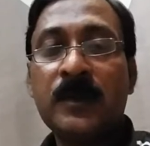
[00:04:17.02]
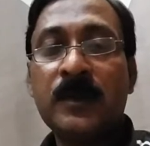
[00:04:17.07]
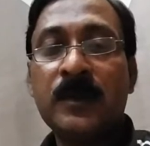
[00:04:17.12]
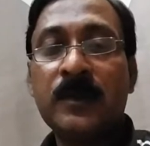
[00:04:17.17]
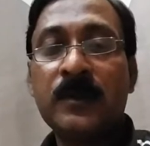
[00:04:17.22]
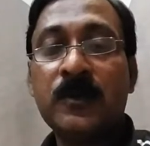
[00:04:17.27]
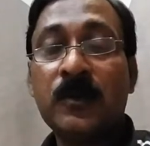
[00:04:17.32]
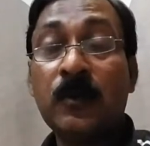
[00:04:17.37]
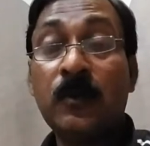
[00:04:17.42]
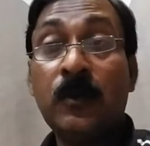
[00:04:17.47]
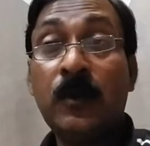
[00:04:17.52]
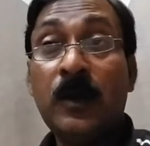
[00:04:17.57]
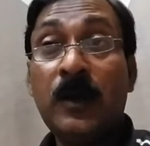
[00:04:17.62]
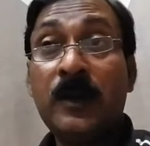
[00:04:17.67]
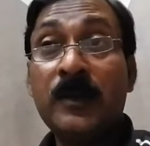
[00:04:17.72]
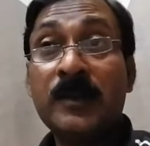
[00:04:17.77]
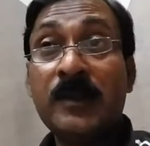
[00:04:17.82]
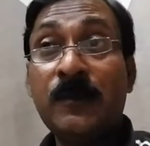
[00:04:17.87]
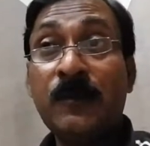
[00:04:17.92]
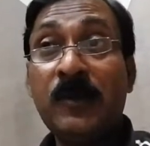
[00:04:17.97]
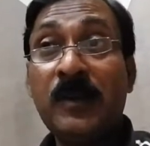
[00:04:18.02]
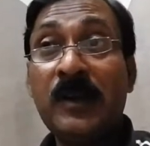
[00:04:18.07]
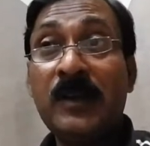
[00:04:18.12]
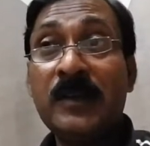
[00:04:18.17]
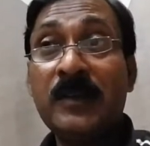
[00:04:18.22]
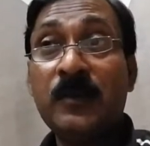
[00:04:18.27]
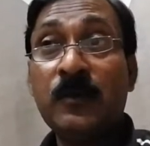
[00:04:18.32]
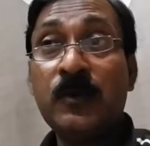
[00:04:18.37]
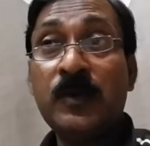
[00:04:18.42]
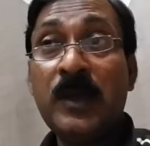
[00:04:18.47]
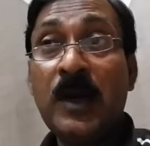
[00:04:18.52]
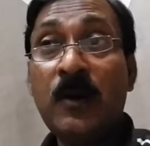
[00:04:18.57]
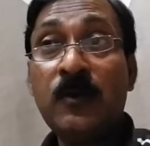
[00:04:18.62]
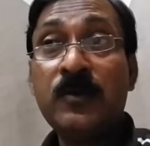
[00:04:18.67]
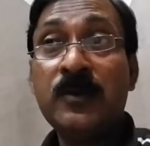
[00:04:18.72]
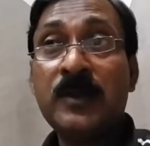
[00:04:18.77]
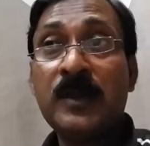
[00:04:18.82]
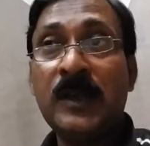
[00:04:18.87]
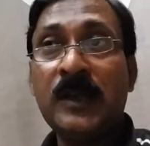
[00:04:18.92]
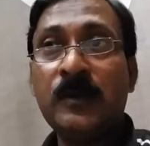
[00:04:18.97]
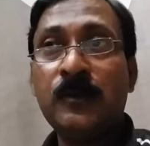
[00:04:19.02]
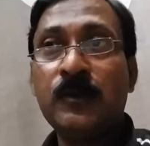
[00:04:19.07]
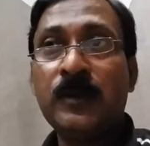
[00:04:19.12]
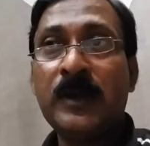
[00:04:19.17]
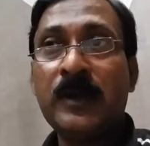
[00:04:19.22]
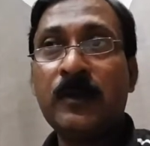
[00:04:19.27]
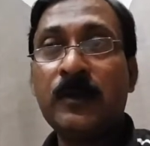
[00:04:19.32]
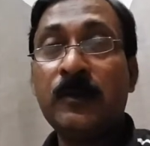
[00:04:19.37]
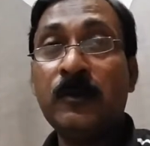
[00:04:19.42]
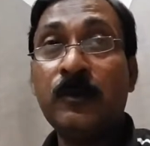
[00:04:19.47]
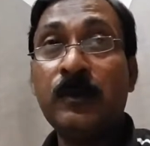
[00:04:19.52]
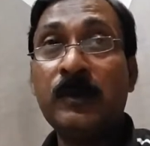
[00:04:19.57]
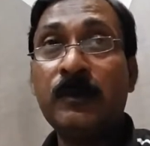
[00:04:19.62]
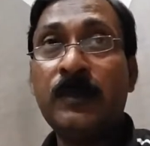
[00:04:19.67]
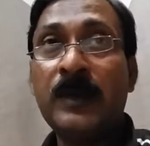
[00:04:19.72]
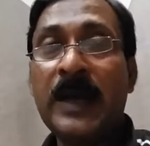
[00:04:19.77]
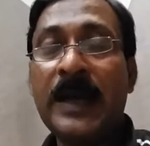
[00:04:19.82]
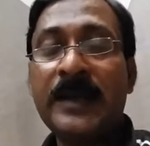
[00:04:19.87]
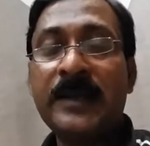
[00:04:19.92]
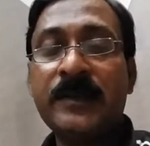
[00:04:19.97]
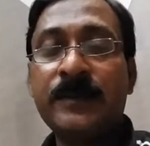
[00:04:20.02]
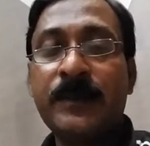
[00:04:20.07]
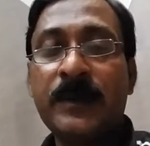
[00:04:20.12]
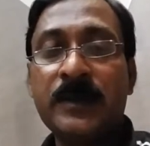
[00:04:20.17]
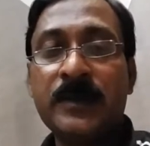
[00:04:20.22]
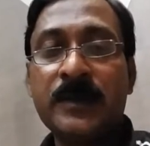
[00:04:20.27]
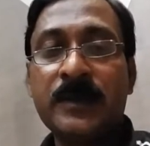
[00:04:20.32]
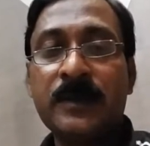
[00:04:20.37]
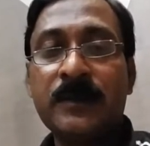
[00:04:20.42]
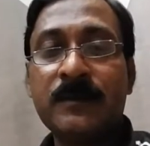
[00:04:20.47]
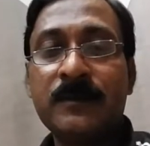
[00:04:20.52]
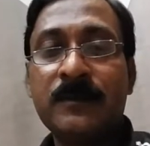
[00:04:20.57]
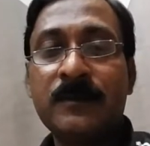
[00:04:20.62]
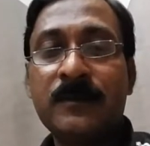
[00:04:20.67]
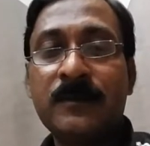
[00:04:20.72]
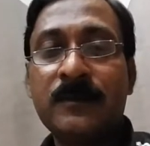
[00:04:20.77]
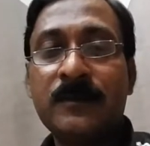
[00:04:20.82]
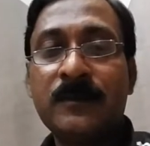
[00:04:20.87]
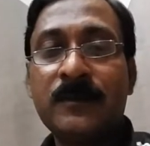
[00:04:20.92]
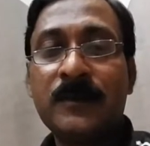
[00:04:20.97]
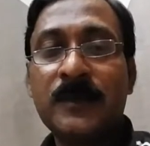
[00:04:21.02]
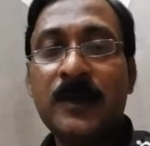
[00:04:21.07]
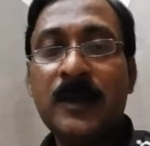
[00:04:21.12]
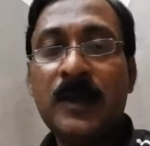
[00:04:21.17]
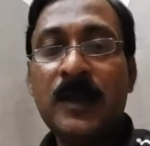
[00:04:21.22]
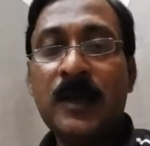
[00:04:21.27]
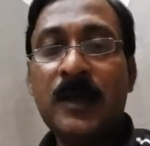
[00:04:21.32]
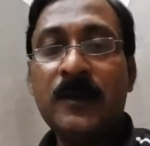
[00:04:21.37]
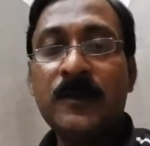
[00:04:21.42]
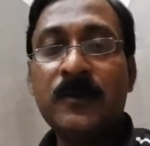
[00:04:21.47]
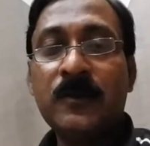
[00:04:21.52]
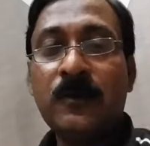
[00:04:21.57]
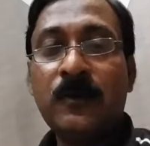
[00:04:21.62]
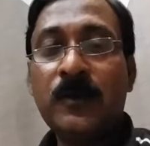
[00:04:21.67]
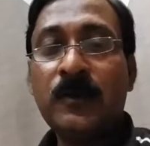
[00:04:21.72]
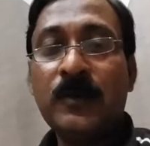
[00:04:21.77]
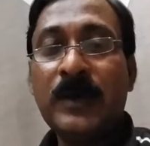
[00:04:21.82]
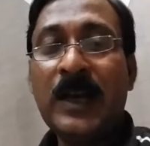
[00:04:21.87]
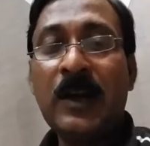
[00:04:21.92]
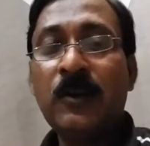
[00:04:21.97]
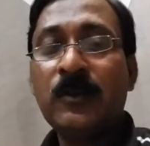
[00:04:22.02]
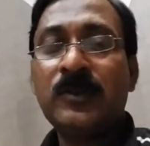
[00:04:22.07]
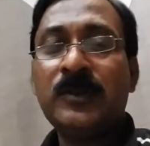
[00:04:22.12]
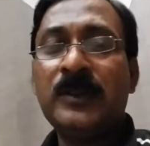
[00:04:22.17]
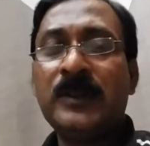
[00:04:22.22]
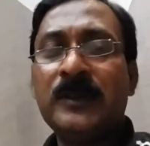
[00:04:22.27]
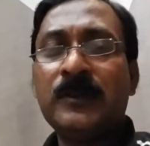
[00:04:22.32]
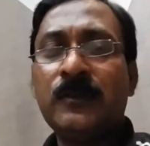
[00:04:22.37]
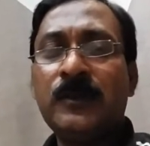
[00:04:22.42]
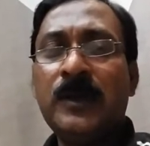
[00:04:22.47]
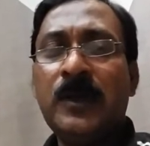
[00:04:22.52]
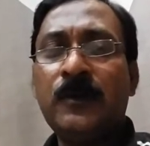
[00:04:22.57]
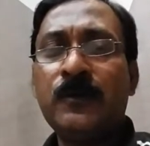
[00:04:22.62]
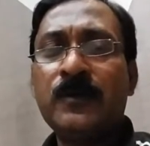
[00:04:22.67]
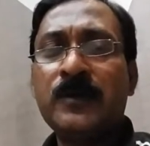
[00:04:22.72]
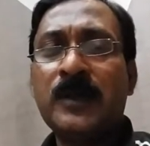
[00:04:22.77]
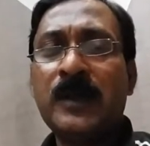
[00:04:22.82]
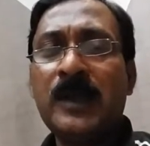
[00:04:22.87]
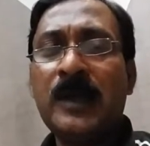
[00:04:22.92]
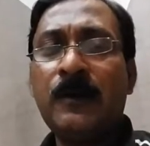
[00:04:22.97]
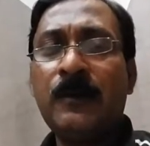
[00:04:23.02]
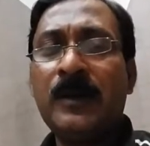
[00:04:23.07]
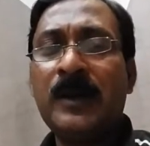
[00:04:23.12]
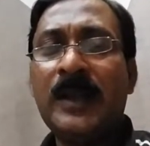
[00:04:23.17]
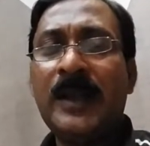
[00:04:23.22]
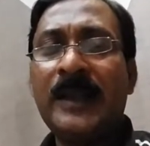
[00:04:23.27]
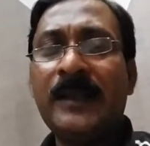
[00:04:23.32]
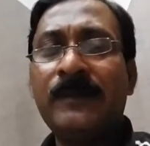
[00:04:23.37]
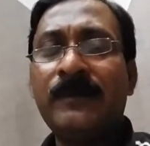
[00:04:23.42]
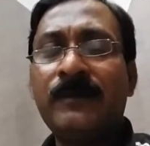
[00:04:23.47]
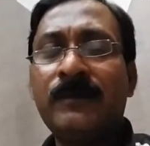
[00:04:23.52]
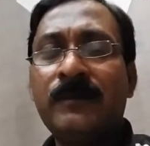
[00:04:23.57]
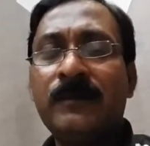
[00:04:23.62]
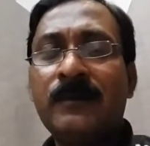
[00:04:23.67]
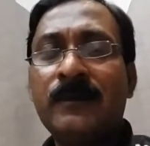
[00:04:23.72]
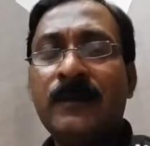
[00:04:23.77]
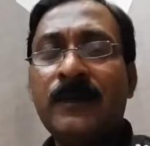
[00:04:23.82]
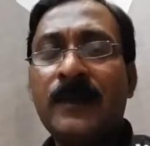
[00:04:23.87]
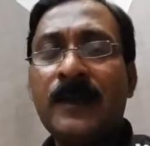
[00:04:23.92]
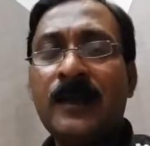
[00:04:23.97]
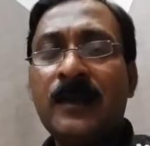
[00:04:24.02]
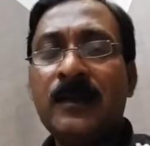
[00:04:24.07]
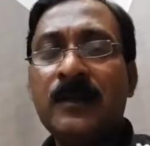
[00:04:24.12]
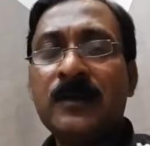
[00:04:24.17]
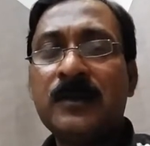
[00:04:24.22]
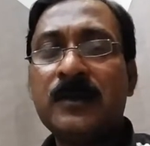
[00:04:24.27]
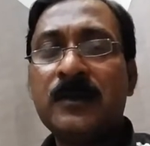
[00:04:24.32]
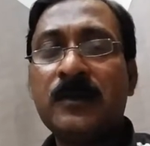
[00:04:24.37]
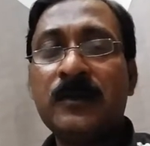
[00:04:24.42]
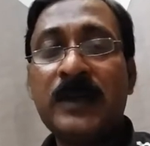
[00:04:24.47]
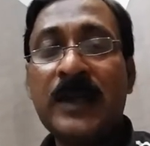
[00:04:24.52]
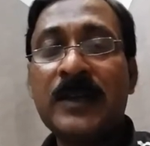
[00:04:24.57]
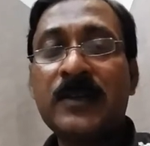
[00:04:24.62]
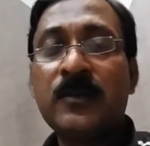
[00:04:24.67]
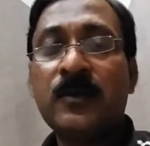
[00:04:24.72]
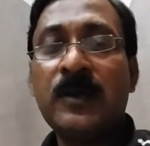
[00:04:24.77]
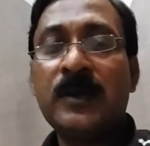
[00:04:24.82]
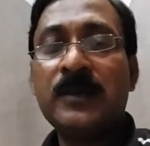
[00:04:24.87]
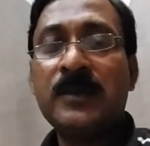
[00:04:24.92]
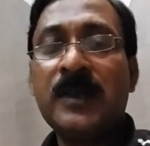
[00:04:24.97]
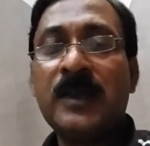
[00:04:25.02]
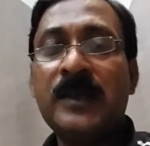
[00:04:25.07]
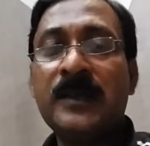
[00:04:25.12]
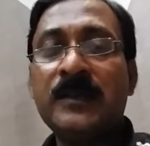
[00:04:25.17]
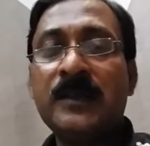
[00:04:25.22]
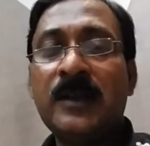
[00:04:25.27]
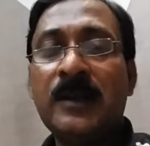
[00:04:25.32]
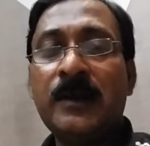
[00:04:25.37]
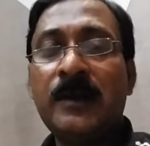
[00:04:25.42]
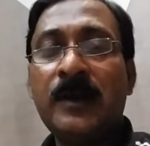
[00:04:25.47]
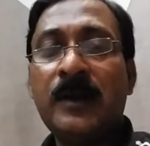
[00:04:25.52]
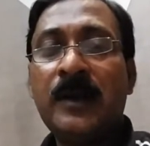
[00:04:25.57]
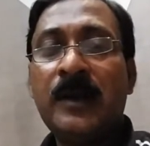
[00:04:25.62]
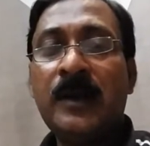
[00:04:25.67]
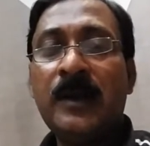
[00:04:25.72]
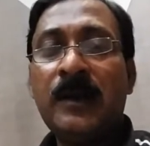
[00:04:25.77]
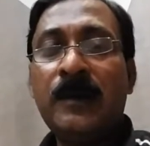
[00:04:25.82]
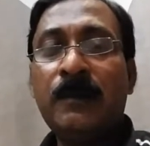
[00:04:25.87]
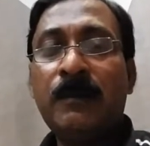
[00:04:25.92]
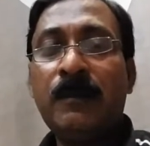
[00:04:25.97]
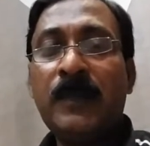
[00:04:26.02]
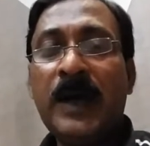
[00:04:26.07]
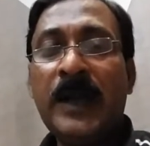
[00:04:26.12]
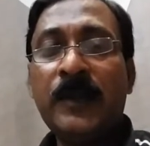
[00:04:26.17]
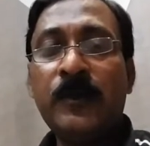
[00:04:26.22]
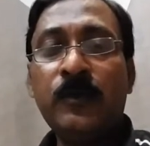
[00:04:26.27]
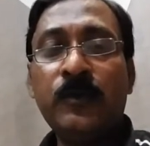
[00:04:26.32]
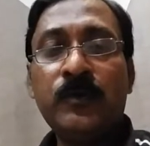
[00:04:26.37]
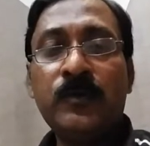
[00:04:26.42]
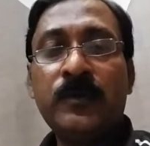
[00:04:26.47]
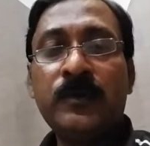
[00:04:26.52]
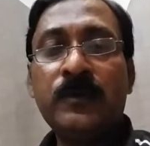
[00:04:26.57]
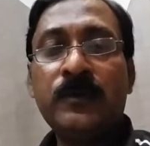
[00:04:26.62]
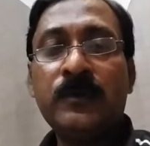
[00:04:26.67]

So similarly, without cell, you will be blind person. So you cannot think without cell our life. So that's why cell is the minute